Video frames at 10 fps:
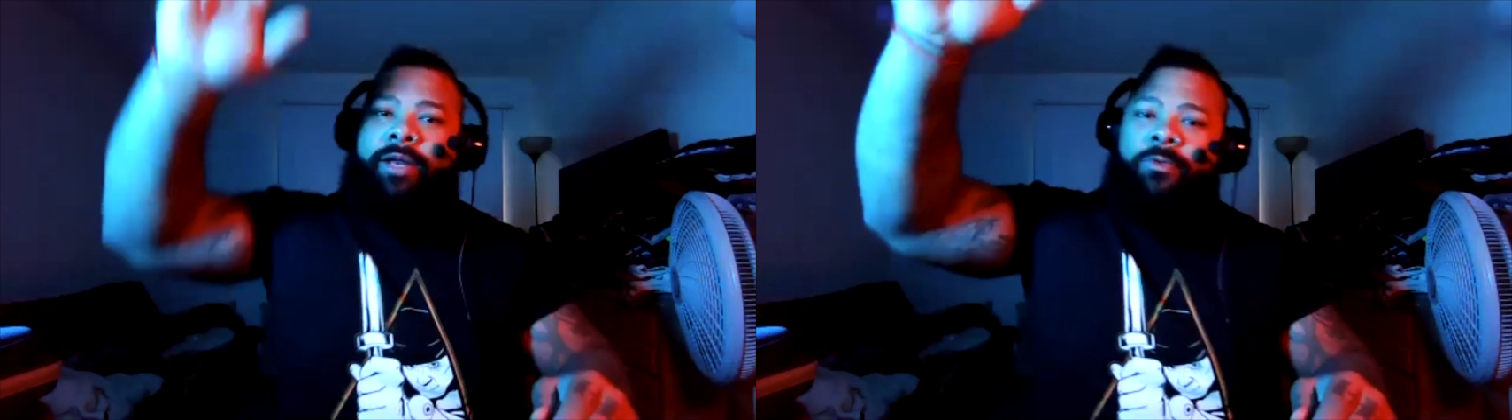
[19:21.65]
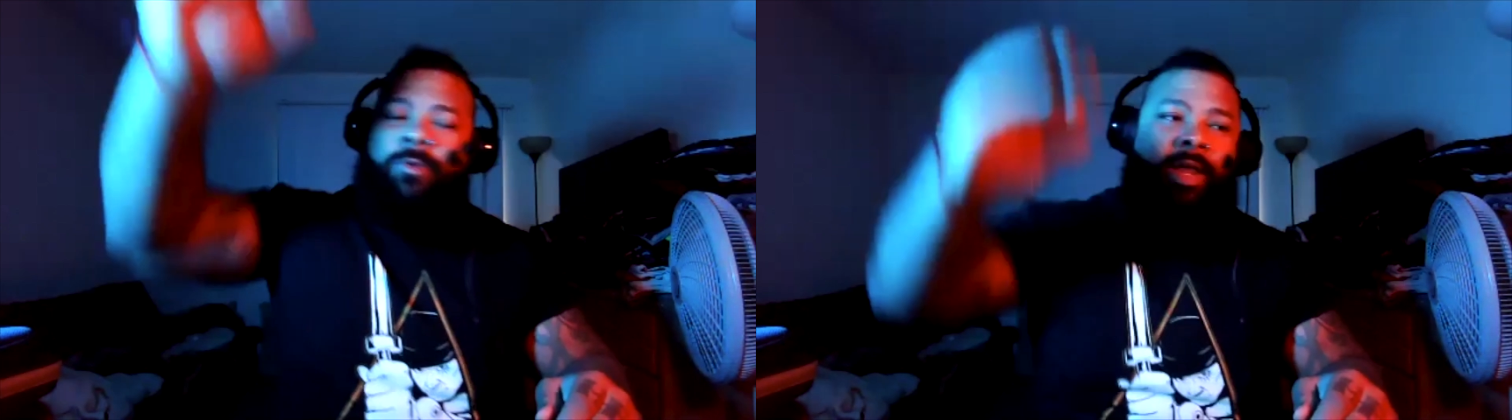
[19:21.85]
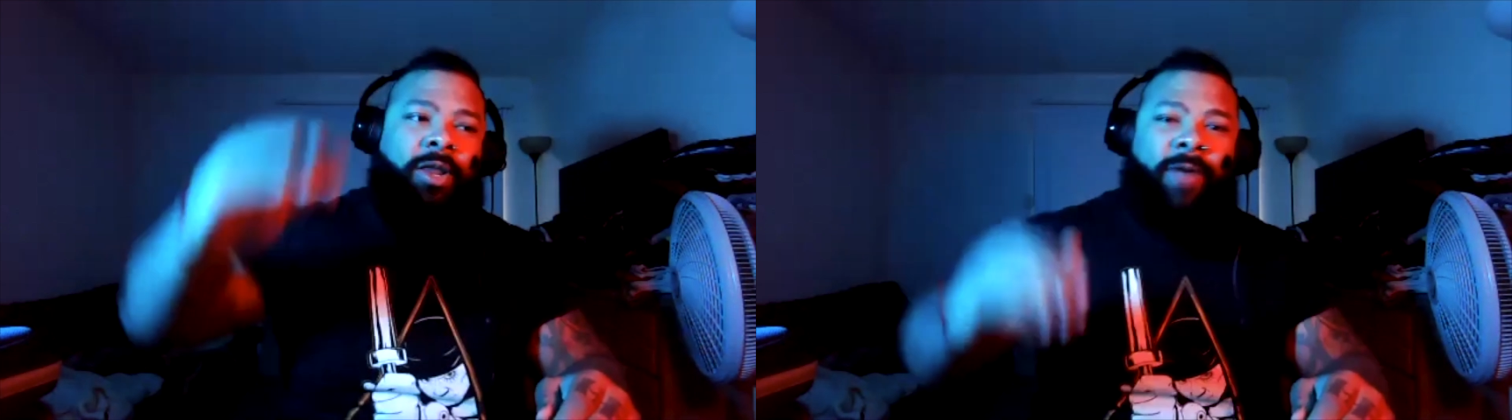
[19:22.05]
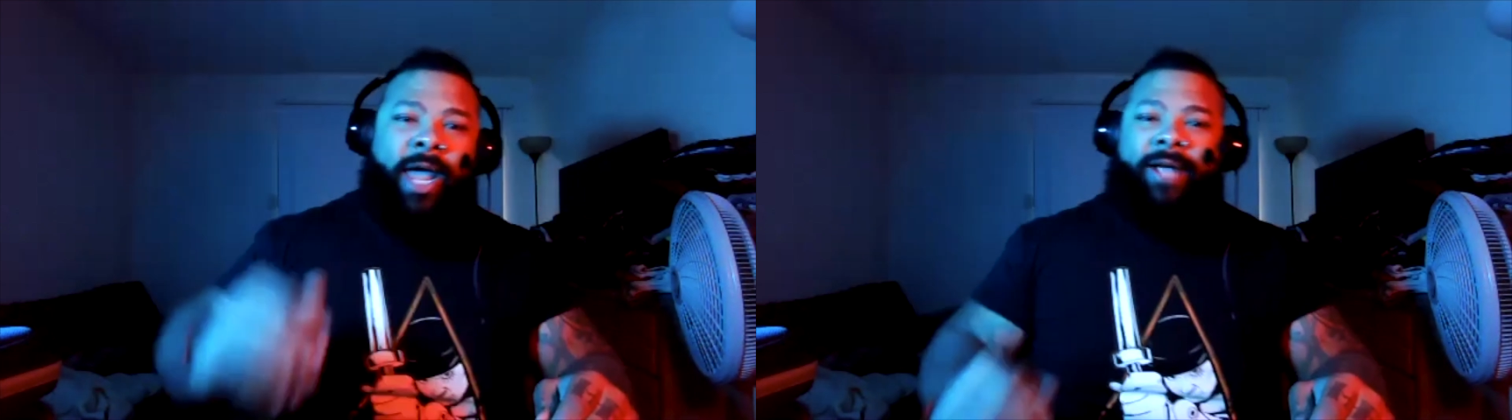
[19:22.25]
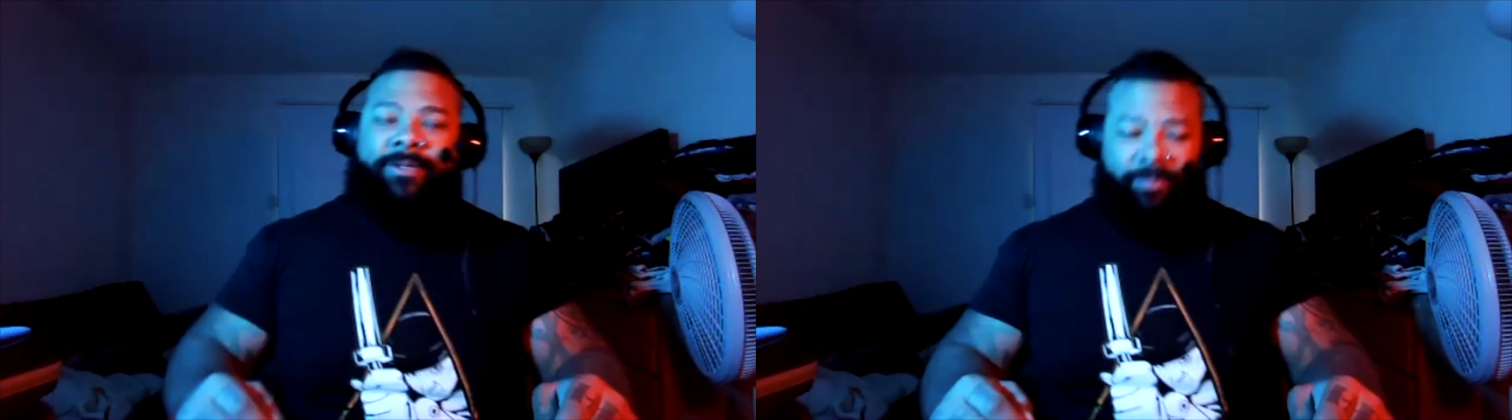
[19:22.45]
where they're
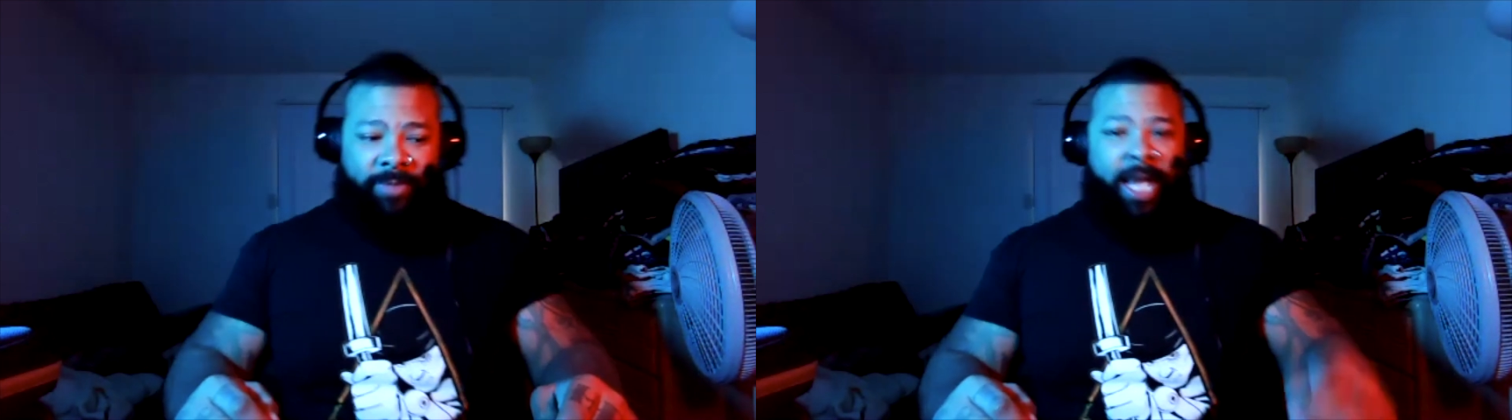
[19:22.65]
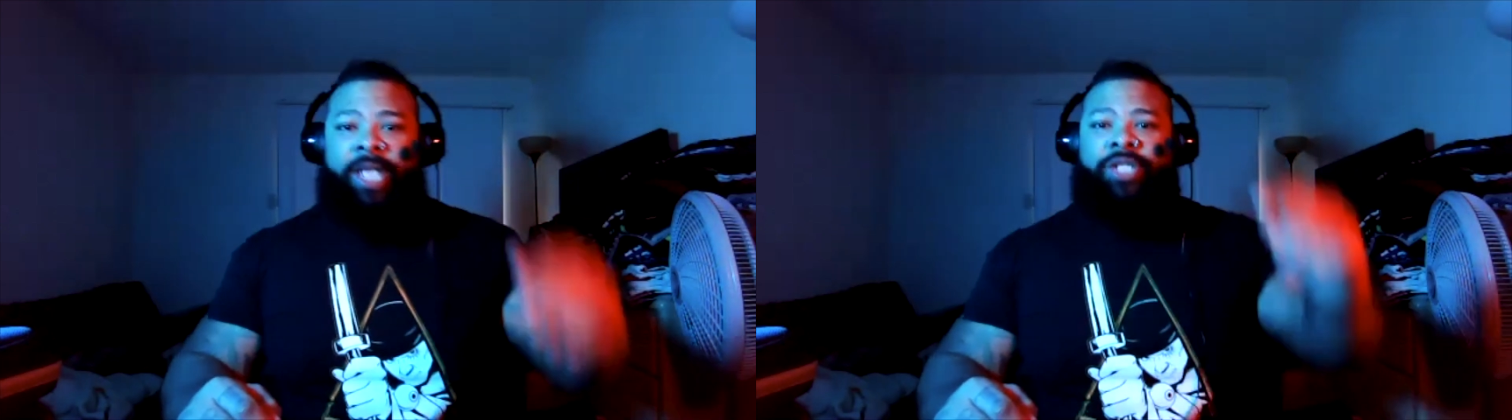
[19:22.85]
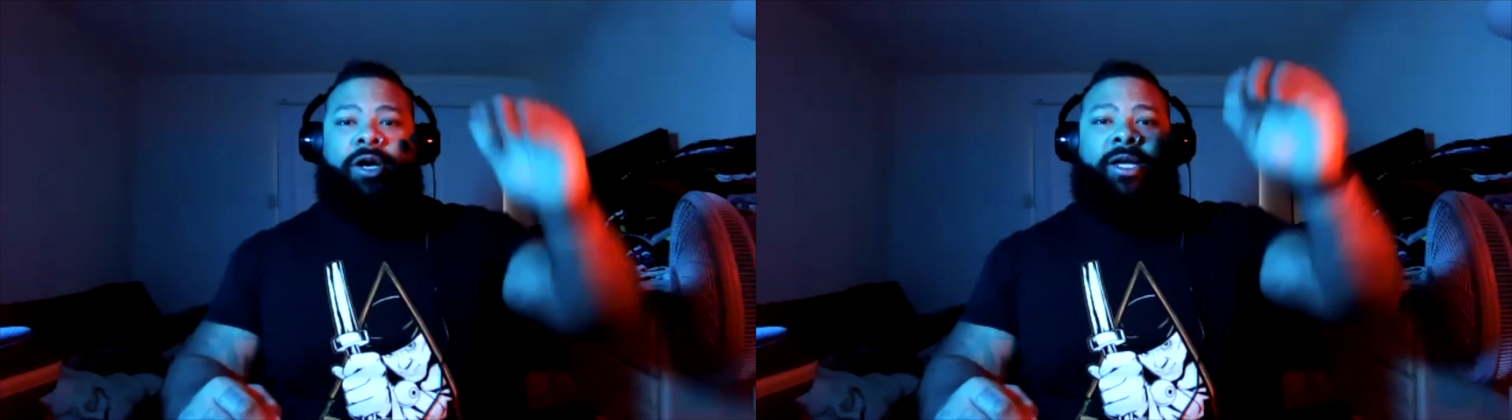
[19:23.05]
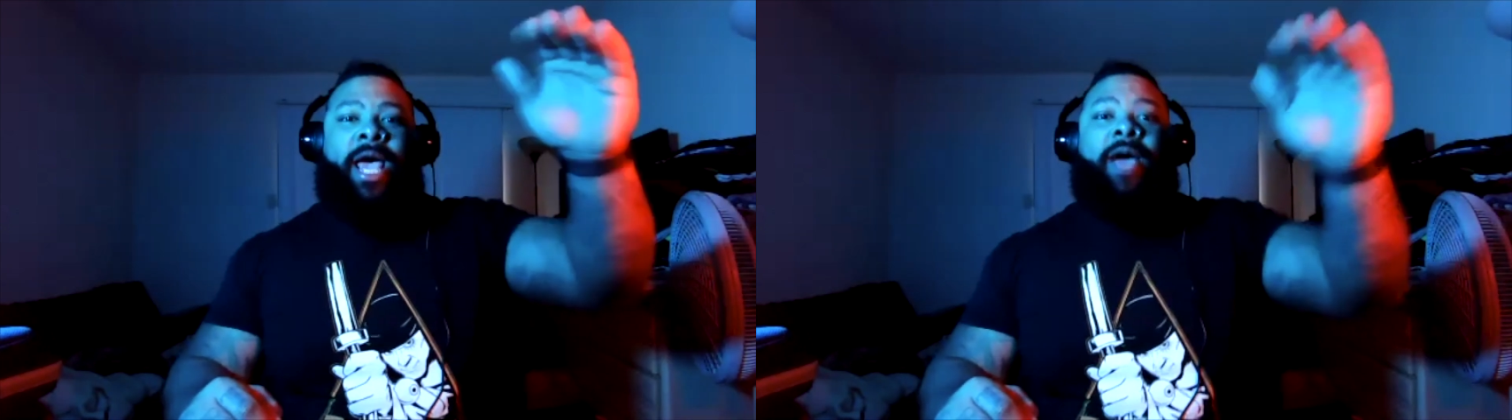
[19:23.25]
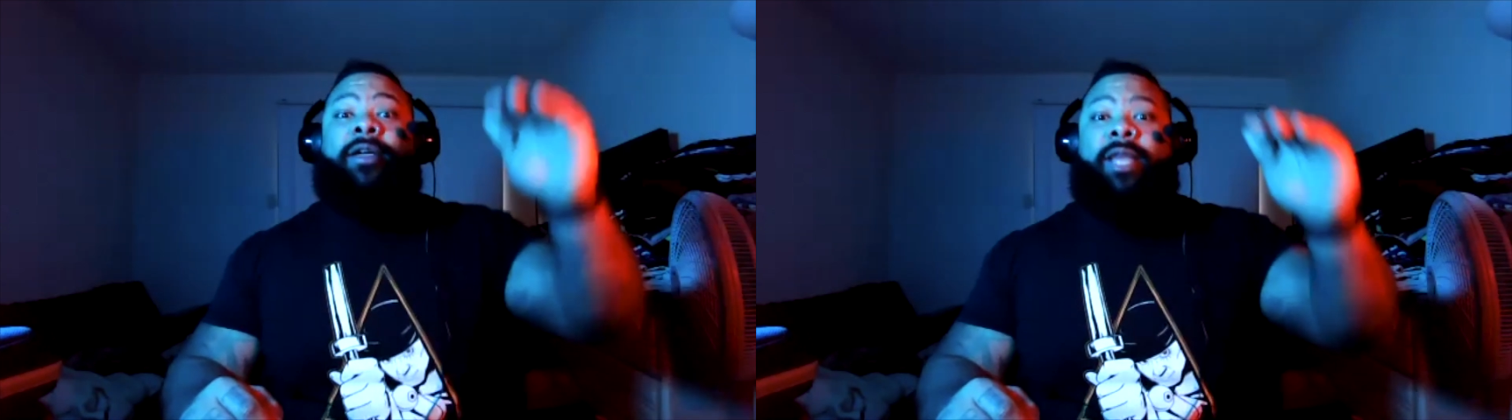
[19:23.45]
at, and I start
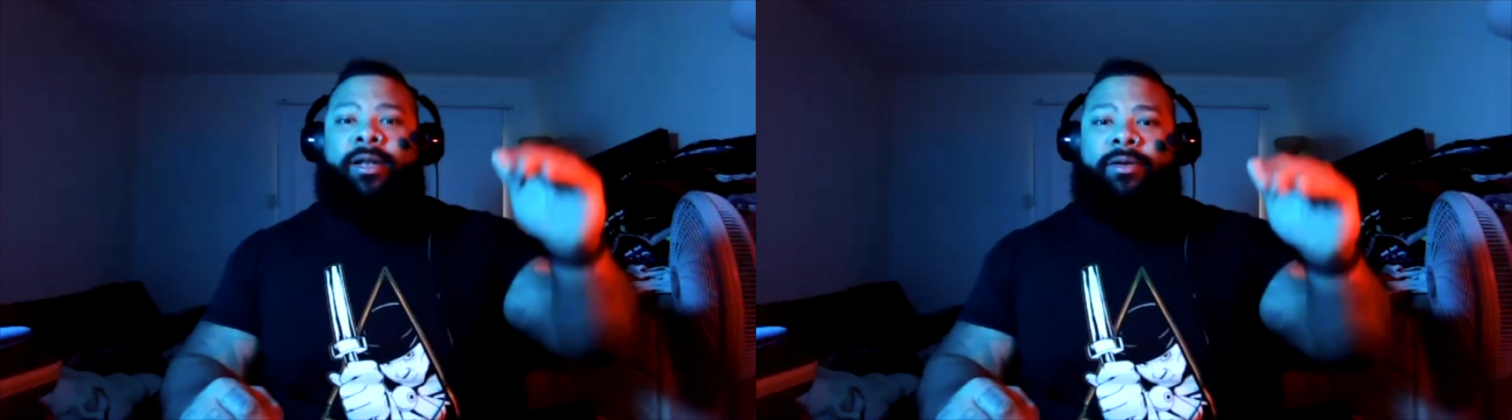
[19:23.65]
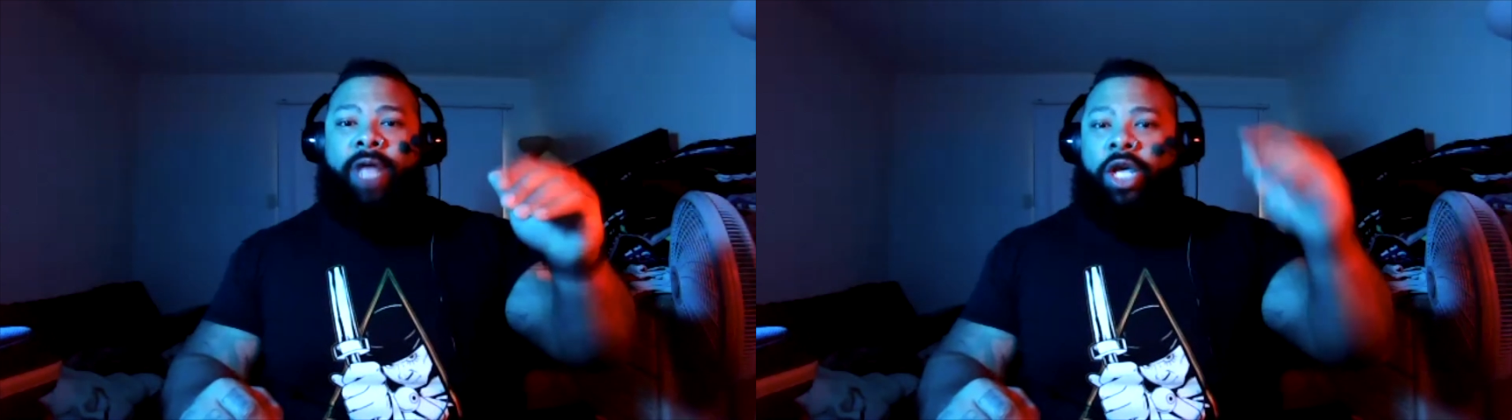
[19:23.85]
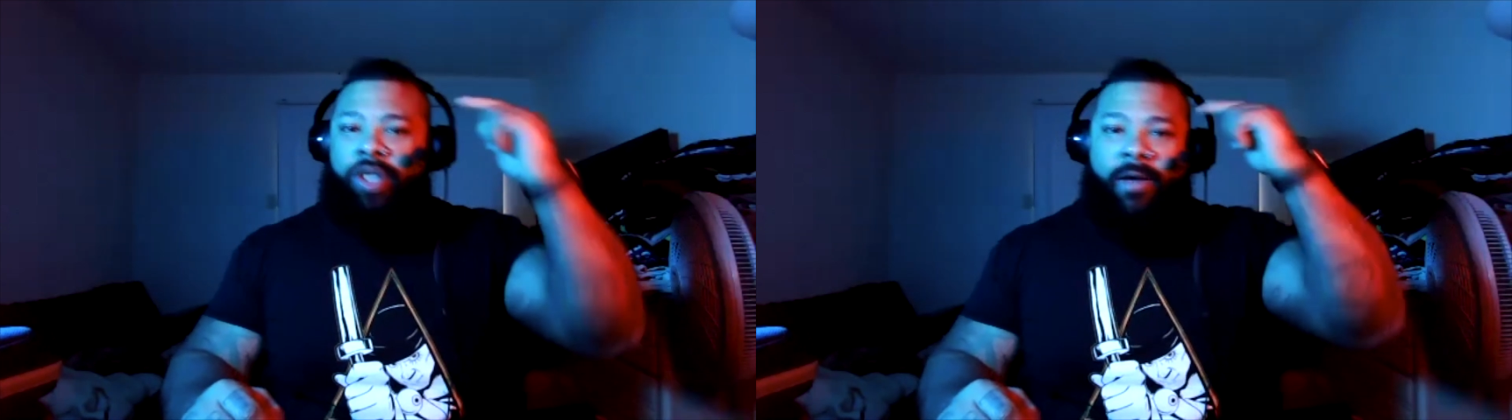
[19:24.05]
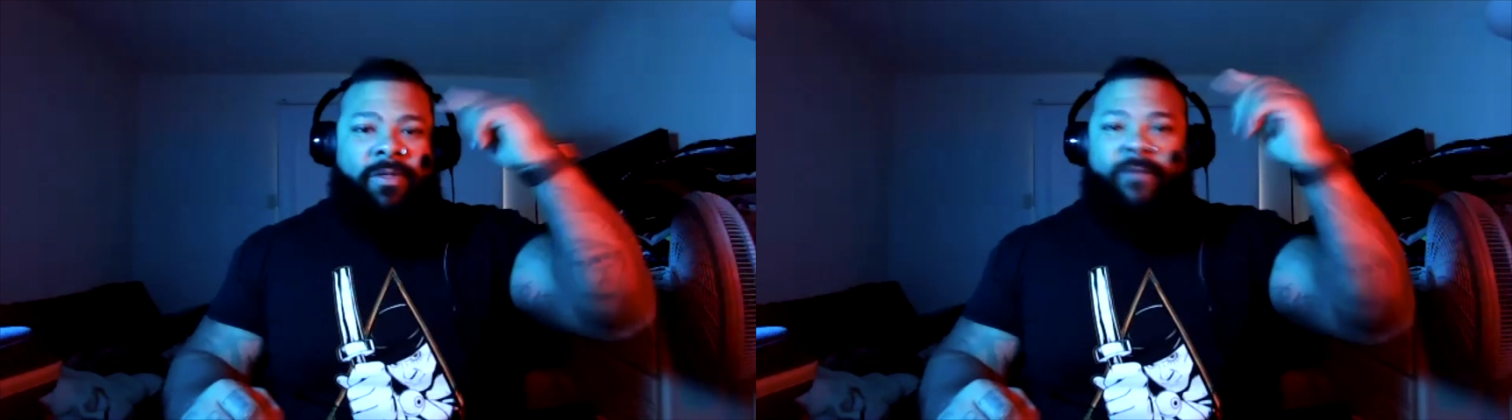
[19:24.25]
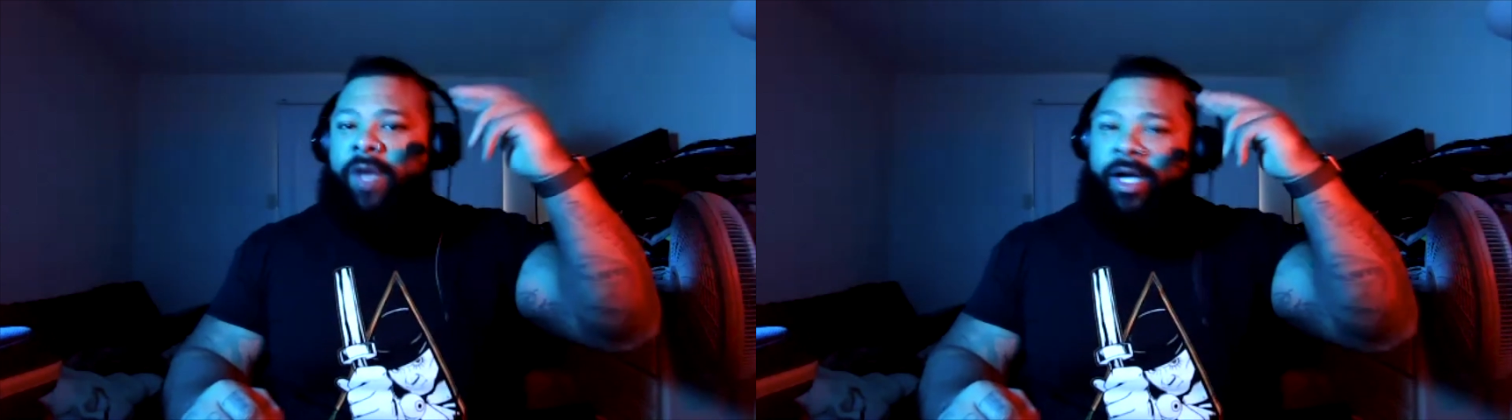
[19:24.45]
calculating. I start
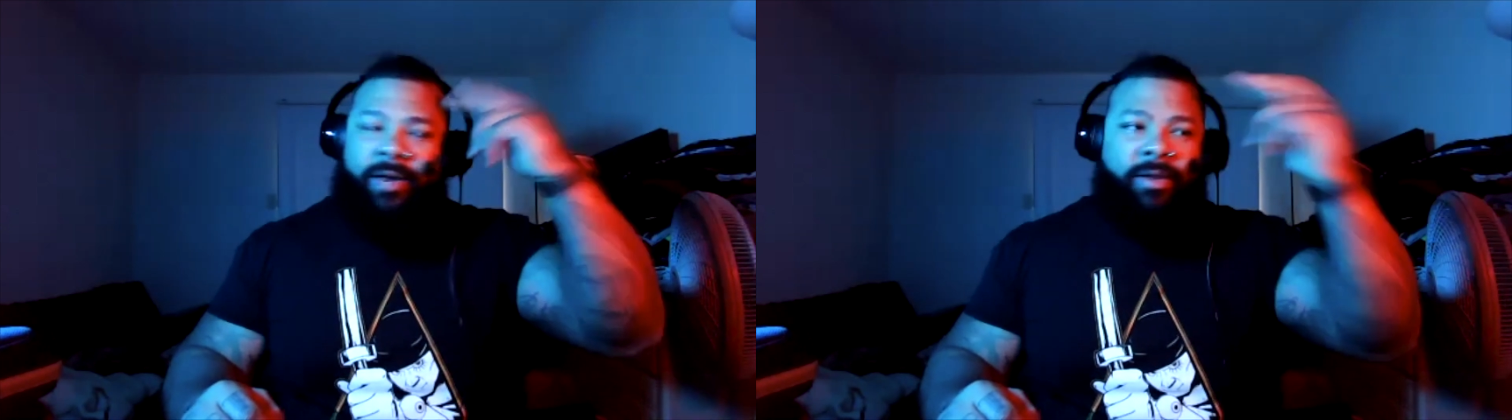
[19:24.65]
the